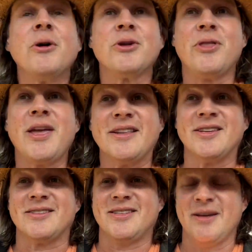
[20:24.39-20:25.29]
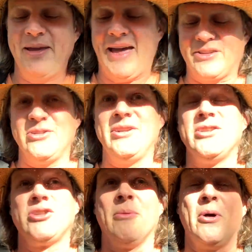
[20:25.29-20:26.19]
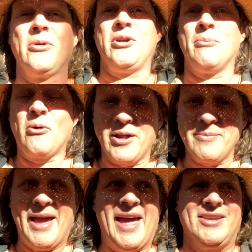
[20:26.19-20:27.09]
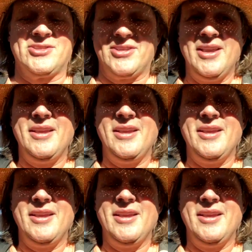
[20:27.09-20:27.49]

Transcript: through the gates at CBX, you need to show both your boarding pass